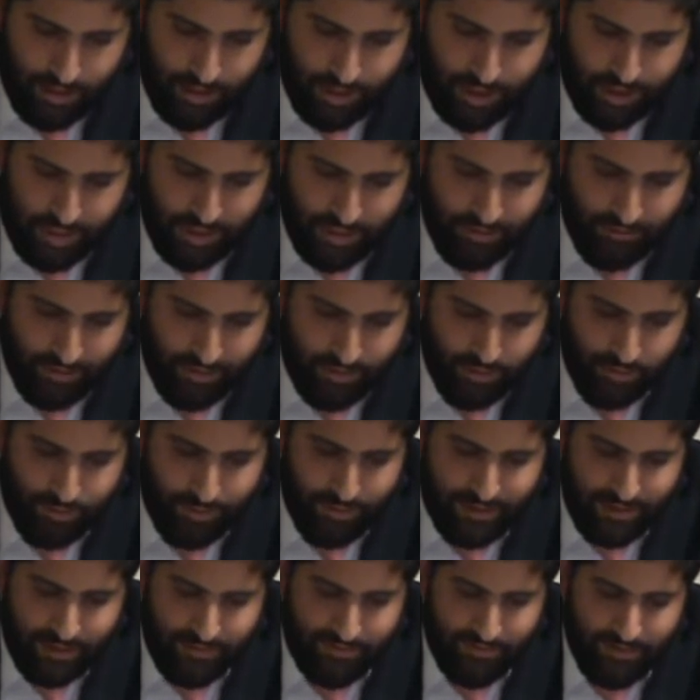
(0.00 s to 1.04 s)
shilmedu
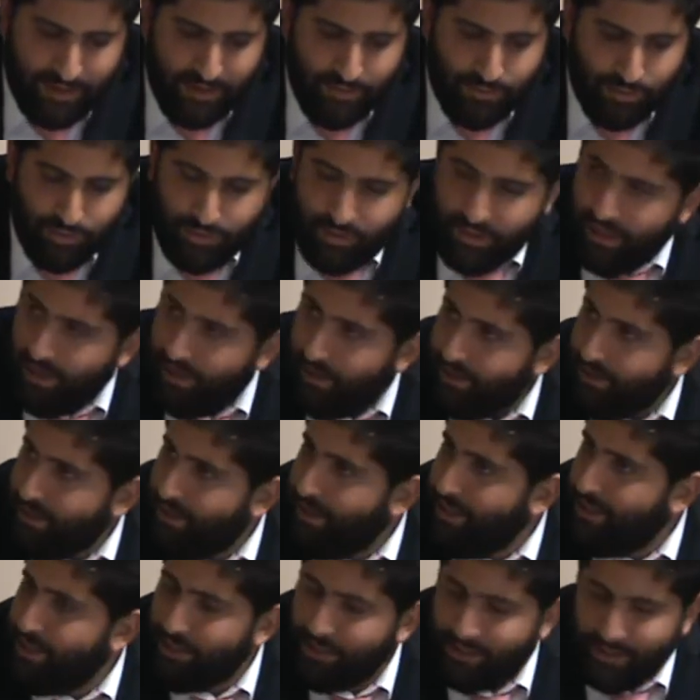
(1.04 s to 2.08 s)
b'sifrei Musar, that
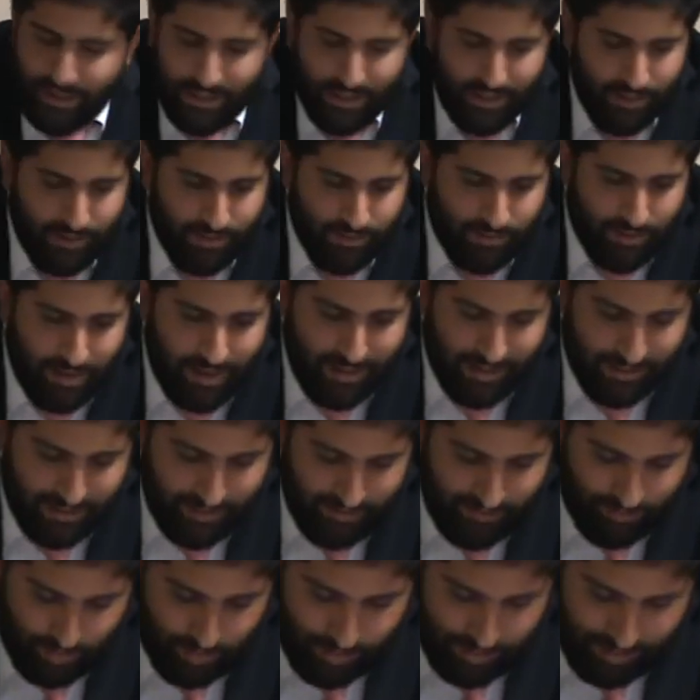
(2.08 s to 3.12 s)
they should study the writings
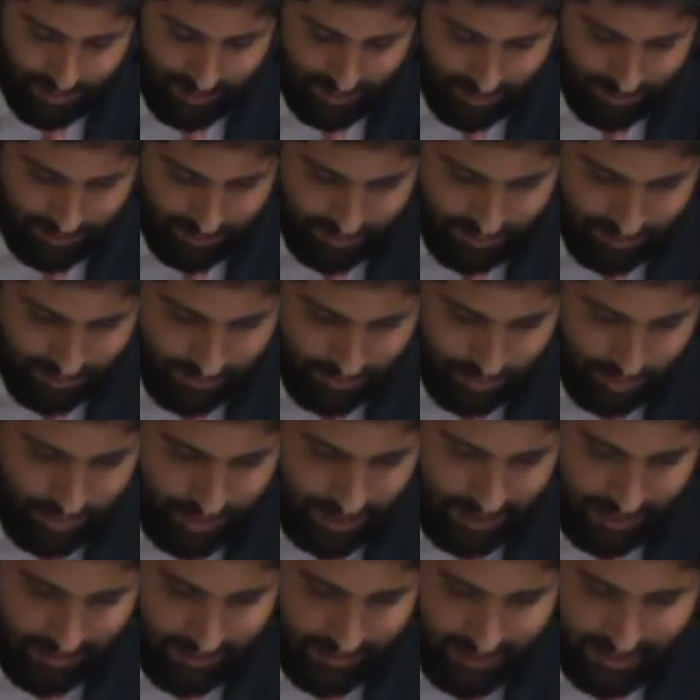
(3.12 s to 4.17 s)
of Musar.
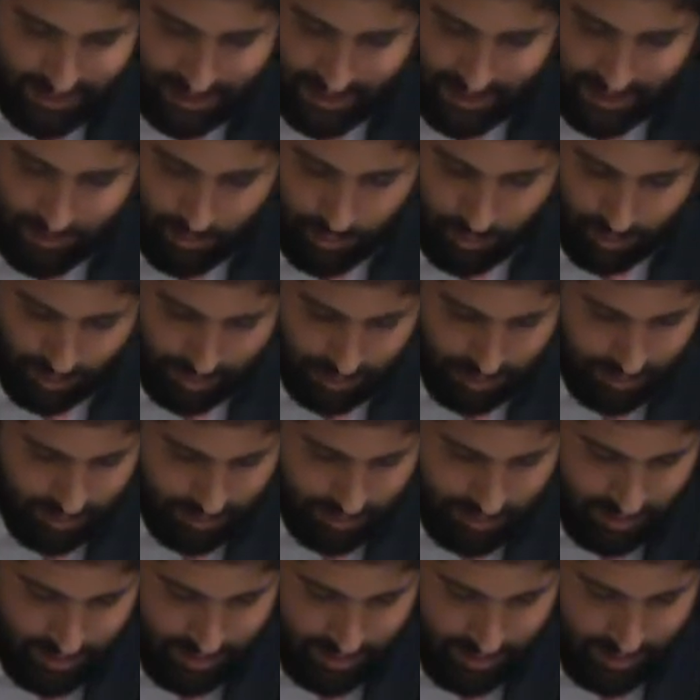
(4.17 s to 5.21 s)
Musar means any work
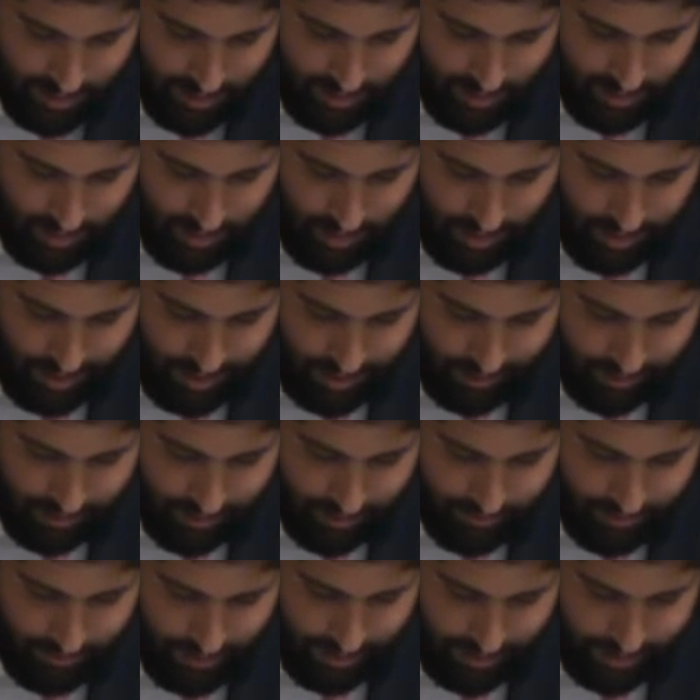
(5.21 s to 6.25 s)
that
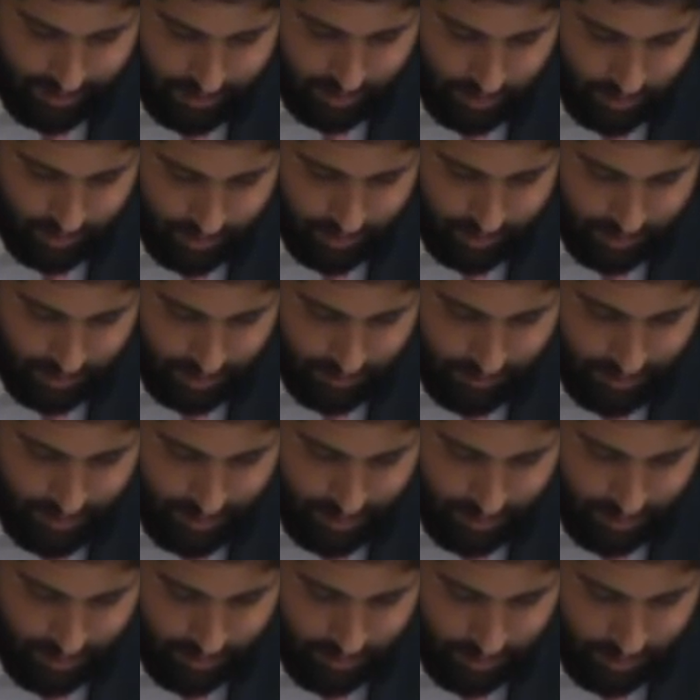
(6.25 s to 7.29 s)
makes you into a
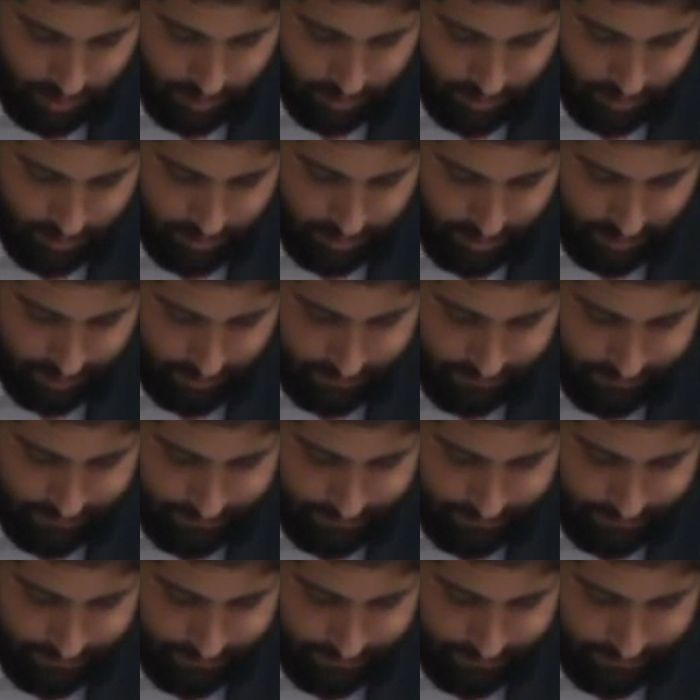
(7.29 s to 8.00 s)
better human being.